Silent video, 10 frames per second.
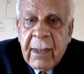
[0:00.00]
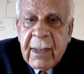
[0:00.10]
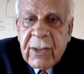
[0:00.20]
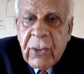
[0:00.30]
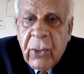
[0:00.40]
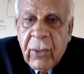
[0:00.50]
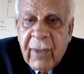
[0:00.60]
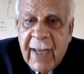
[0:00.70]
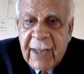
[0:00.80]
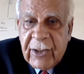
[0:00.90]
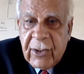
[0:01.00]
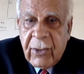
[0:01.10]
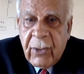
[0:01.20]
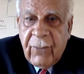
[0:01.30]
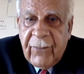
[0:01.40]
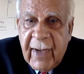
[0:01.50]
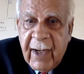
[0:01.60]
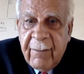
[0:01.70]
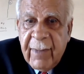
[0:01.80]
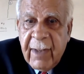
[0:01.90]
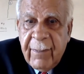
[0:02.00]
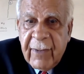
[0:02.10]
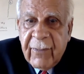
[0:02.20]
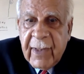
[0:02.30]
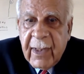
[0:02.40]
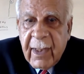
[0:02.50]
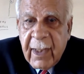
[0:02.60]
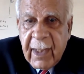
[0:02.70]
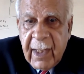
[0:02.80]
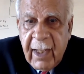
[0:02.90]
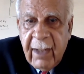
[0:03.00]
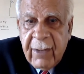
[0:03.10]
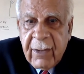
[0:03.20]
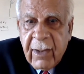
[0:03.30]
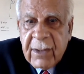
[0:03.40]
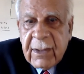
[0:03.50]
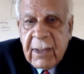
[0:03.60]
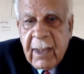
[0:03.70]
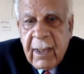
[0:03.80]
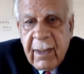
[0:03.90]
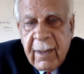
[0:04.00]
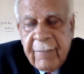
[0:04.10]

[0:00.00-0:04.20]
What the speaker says: There's no rancher, no farmer between here to Austin and